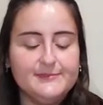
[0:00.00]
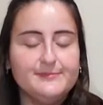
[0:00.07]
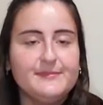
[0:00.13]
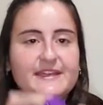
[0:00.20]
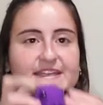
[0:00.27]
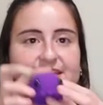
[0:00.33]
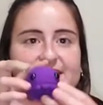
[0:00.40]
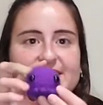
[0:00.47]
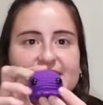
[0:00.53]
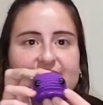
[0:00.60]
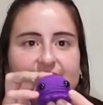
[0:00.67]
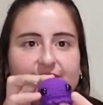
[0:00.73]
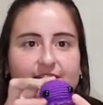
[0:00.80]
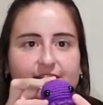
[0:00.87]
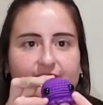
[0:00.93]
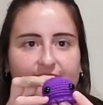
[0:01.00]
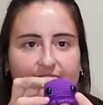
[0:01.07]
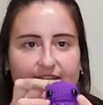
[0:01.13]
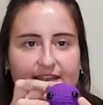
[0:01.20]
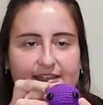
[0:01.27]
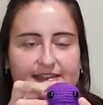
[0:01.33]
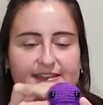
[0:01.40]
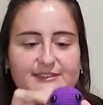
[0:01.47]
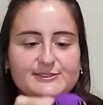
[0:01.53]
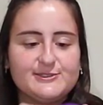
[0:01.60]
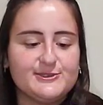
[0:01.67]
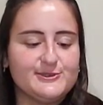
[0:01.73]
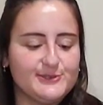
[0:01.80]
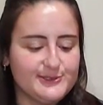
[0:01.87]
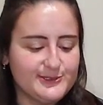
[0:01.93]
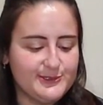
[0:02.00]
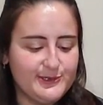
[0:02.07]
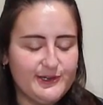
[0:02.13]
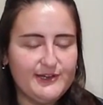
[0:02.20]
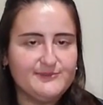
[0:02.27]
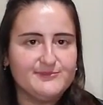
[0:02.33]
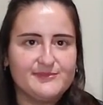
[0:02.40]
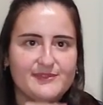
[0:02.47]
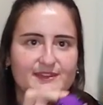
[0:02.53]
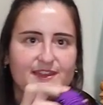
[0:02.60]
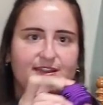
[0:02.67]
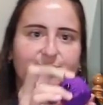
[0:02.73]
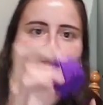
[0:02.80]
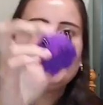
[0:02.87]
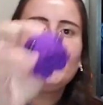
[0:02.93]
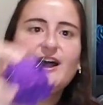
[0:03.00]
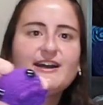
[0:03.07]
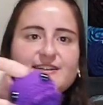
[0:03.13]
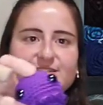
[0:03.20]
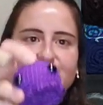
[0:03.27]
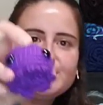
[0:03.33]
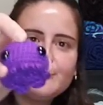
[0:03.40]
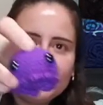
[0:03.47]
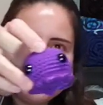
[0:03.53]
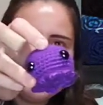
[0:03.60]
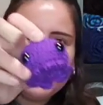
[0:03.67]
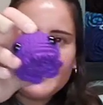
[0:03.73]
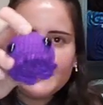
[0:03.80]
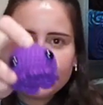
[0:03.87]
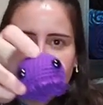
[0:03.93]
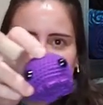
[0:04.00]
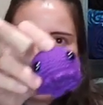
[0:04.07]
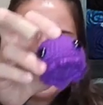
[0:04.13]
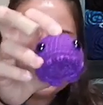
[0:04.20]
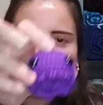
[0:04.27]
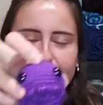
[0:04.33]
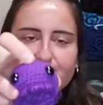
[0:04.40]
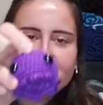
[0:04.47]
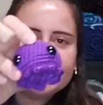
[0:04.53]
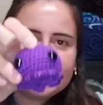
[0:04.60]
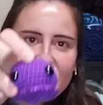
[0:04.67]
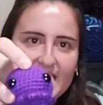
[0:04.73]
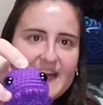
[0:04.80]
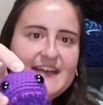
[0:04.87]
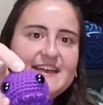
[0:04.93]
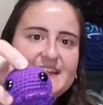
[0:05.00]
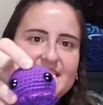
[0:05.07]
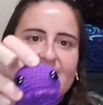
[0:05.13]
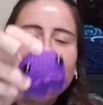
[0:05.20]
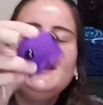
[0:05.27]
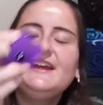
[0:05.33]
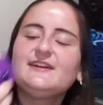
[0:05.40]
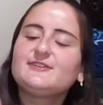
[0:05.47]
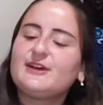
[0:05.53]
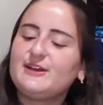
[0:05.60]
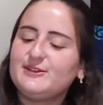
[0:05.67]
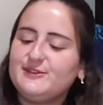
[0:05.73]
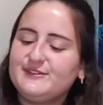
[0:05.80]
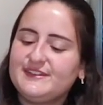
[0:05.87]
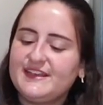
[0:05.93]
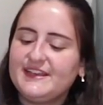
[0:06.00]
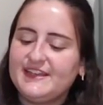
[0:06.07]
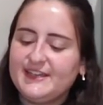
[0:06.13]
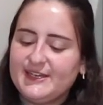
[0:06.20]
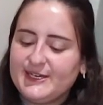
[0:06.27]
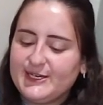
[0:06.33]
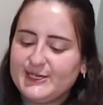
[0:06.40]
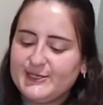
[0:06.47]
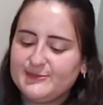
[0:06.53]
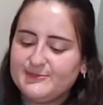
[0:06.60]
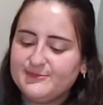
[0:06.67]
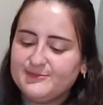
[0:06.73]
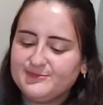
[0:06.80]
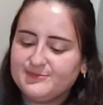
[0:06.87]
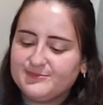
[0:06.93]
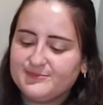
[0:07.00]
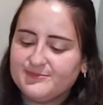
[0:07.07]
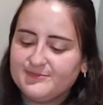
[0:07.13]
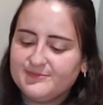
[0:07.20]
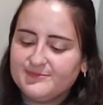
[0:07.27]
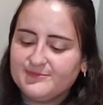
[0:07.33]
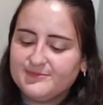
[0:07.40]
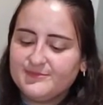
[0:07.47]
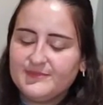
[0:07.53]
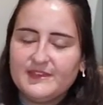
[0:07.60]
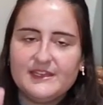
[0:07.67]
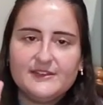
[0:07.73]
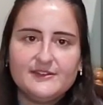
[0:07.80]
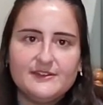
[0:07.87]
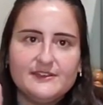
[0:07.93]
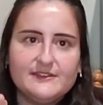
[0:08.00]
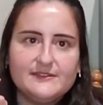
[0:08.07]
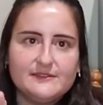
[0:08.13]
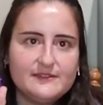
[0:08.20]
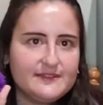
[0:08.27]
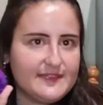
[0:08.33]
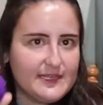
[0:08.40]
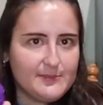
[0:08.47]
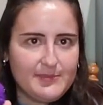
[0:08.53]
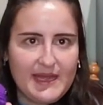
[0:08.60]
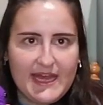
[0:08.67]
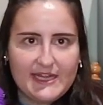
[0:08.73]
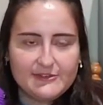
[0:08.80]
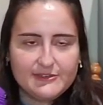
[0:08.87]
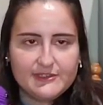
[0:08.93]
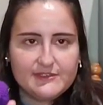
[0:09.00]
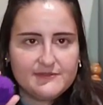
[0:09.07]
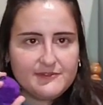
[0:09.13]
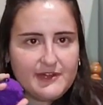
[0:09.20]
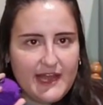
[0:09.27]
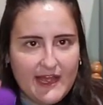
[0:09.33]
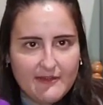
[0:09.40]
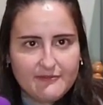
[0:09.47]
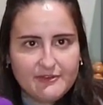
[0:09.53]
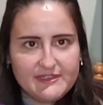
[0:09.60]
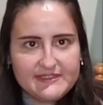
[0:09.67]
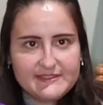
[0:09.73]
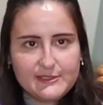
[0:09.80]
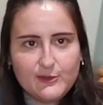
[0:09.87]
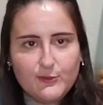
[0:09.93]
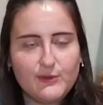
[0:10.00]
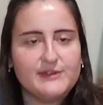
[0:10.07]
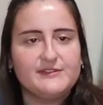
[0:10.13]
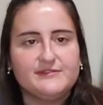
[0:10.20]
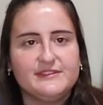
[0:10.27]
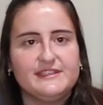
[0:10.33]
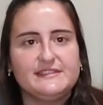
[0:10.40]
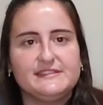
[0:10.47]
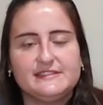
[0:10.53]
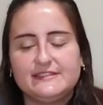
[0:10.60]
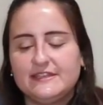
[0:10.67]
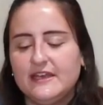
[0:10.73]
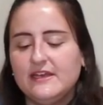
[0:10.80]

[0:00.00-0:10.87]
make a little, I don't know, octopus guy, I don't know how you say it. Same pattern for every single one of these,